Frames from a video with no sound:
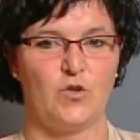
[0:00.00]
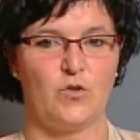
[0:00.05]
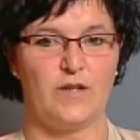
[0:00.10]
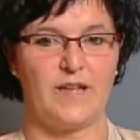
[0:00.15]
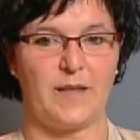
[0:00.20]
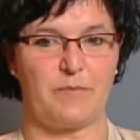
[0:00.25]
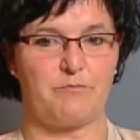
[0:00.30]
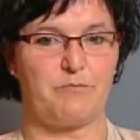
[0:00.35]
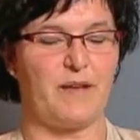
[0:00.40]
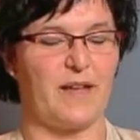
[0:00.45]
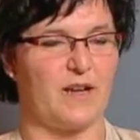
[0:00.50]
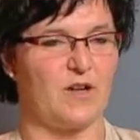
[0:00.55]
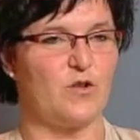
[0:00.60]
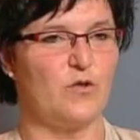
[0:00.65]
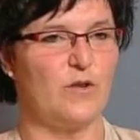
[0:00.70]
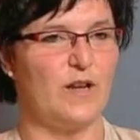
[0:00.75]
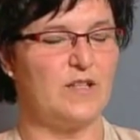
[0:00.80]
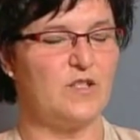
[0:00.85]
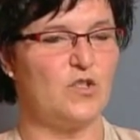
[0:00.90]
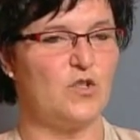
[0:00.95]
get
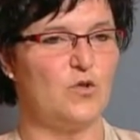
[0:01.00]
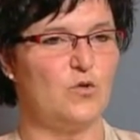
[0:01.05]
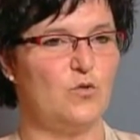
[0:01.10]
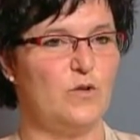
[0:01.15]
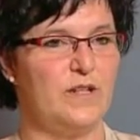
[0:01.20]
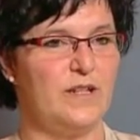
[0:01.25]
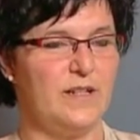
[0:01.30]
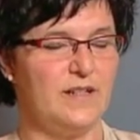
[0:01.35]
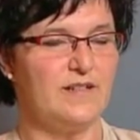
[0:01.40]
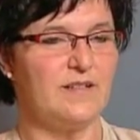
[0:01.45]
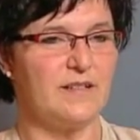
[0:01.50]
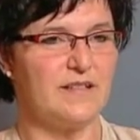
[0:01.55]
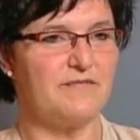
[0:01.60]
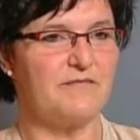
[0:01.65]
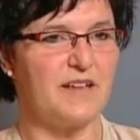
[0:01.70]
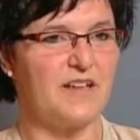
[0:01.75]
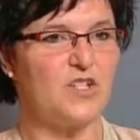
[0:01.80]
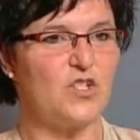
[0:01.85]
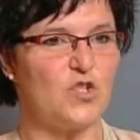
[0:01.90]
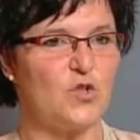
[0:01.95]
better and to heal
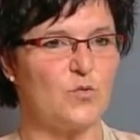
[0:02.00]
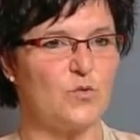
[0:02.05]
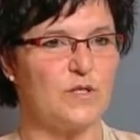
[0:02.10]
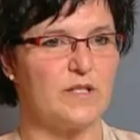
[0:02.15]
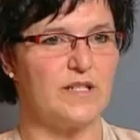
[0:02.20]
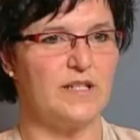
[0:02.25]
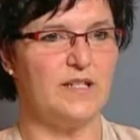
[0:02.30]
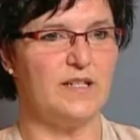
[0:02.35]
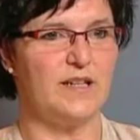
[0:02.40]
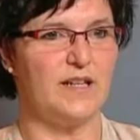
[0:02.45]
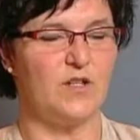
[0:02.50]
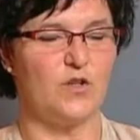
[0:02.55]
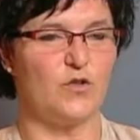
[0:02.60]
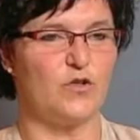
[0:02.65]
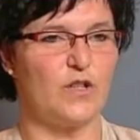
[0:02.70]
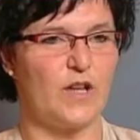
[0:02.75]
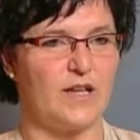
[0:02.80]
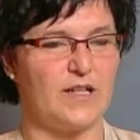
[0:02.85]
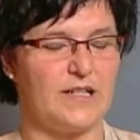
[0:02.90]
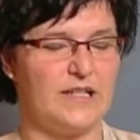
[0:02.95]
eventually, and
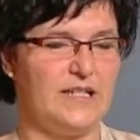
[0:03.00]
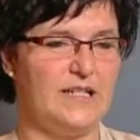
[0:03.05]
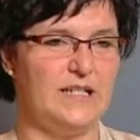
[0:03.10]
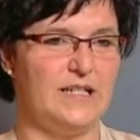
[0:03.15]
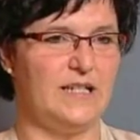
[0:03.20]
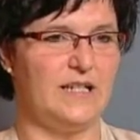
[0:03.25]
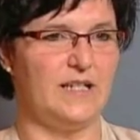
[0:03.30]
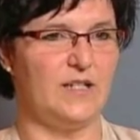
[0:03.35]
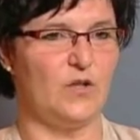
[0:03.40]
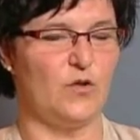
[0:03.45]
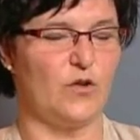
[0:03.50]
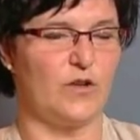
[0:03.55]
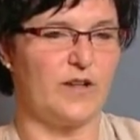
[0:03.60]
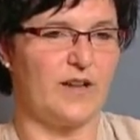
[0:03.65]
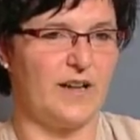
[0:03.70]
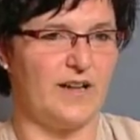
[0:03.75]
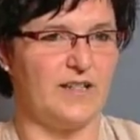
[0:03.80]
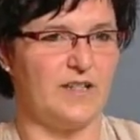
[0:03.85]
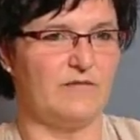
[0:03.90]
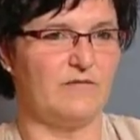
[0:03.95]
you're not eating, you're
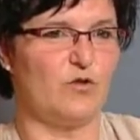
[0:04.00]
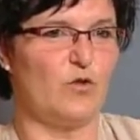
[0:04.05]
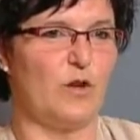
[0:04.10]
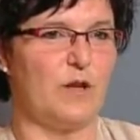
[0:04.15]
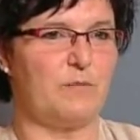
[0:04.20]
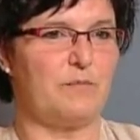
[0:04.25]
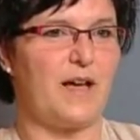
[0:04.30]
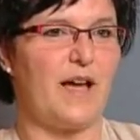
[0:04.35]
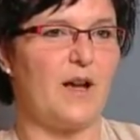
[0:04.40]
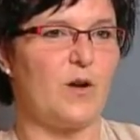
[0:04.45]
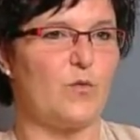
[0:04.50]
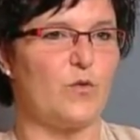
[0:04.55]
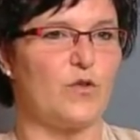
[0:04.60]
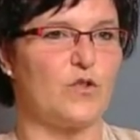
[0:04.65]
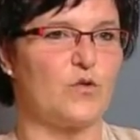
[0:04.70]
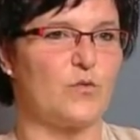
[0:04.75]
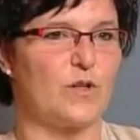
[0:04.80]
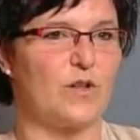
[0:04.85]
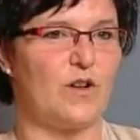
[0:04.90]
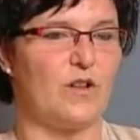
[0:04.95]
kind of going
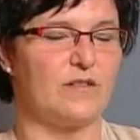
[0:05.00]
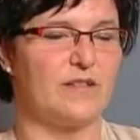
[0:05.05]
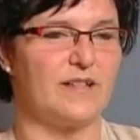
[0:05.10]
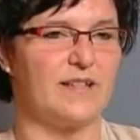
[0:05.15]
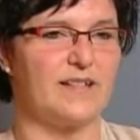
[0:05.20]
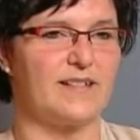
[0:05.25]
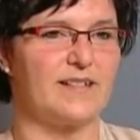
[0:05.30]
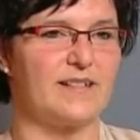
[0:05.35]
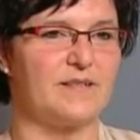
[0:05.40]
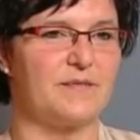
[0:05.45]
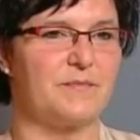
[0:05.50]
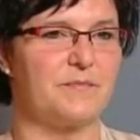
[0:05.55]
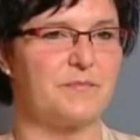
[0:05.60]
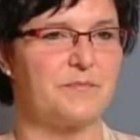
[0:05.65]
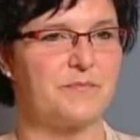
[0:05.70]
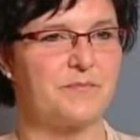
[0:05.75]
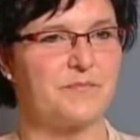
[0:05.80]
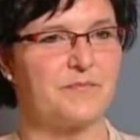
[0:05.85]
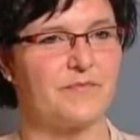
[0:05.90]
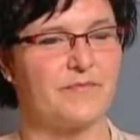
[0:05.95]
backwards with all this.
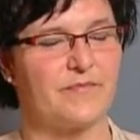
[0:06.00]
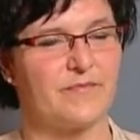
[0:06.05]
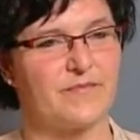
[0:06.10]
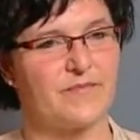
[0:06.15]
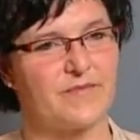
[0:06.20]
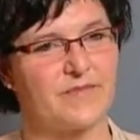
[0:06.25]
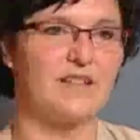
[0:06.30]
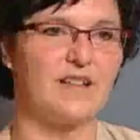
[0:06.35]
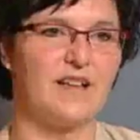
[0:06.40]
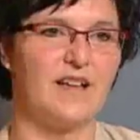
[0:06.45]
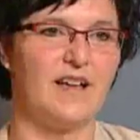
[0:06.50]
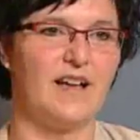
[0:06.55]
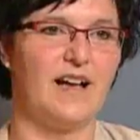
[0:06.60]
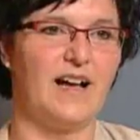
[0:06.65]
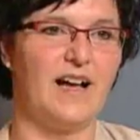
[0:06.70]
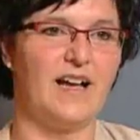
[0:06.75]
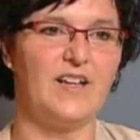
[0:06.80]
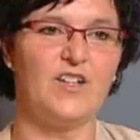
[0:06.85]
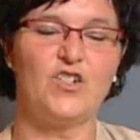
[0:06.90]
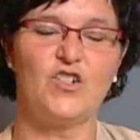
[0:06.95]

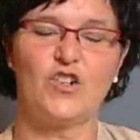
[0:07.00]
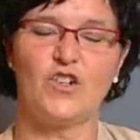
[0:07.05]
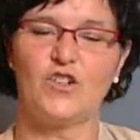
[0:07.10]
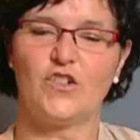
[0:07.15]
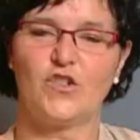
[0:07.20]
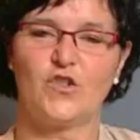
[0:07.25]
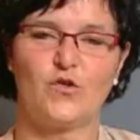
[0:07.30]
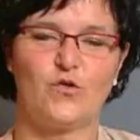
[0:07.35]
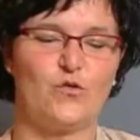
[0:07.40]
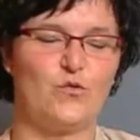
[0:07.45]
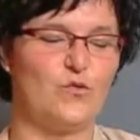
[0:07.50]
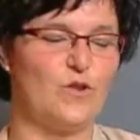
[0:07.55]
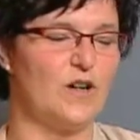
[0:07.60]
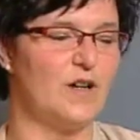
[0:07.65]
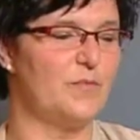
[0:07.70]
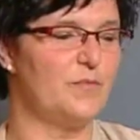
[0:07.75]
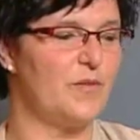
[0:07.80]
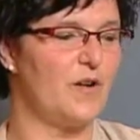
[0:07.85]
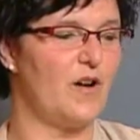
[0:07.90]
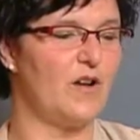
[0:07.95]
I just threw
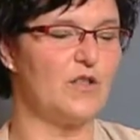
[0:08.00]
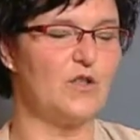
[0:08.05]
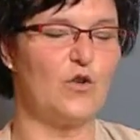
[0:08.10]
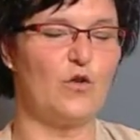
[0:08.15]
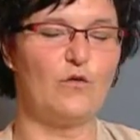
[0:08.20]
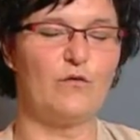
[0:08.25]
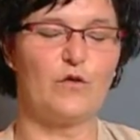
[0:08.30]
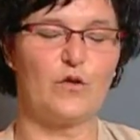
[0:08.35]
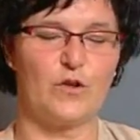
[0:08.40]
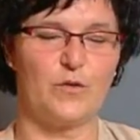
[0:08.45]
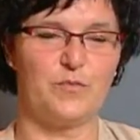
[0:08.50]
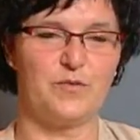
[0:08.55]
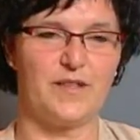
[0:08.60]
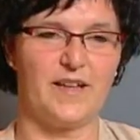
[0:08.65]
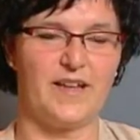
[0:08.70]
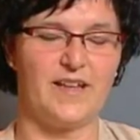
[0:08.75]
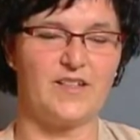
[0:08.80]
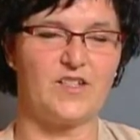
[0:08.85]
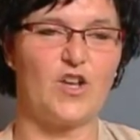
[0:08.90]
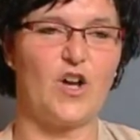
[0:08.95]
up all over the
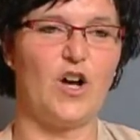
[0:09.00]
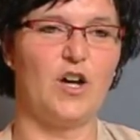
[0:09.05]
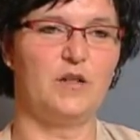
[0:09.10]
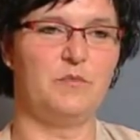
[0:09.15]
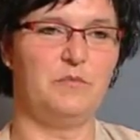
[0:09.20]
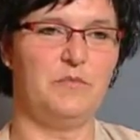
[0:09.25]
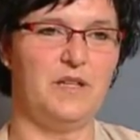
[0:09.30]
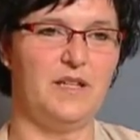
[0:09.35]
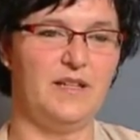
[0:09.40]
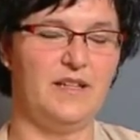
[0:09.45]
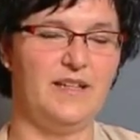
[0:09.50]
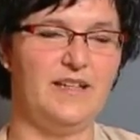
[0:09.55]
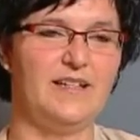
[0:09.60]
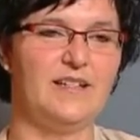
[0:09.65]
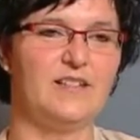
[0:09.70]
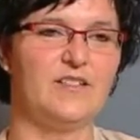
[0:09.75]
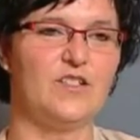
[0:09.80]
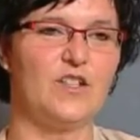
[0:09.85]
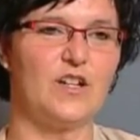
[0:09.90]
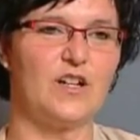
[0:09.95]
place, on me,
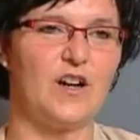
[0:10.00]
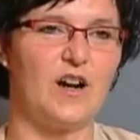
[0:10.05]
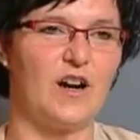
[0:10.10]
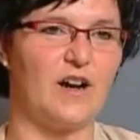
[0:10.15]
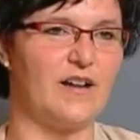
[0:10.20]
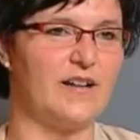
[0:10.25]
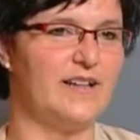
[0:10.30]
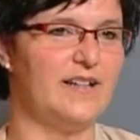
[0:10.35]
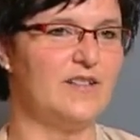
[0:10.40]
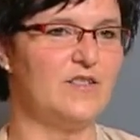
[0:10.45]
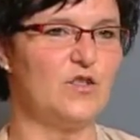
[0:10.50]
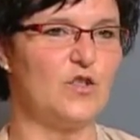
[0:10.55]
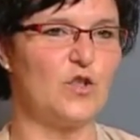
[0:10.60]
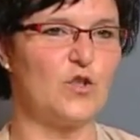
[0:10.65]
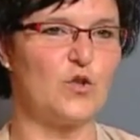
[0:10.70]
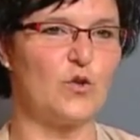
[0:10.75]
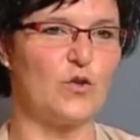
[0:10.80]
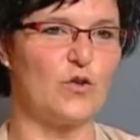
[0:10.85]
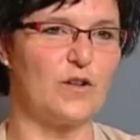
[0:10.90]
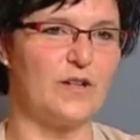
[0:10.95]
in the car, in the
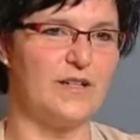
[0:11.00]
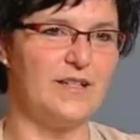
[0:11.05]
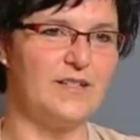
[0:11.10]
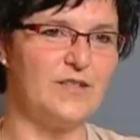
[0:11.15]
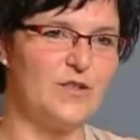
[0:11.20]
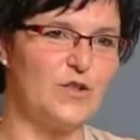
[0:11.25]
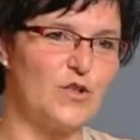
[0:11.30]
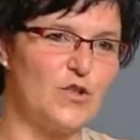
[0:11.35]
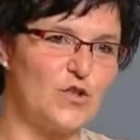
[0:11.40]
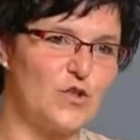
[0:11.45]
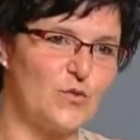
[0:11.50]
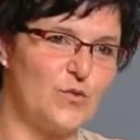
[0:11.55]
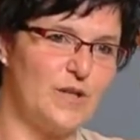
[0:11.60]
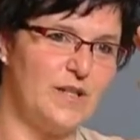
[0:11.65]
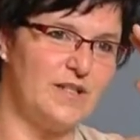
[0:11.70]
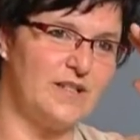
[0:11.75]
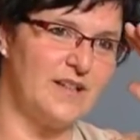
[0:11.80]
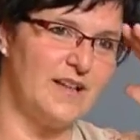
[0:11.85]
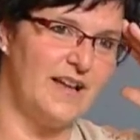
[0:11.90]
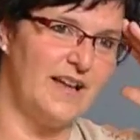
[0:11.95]
door, in the
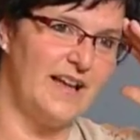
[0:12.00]
street,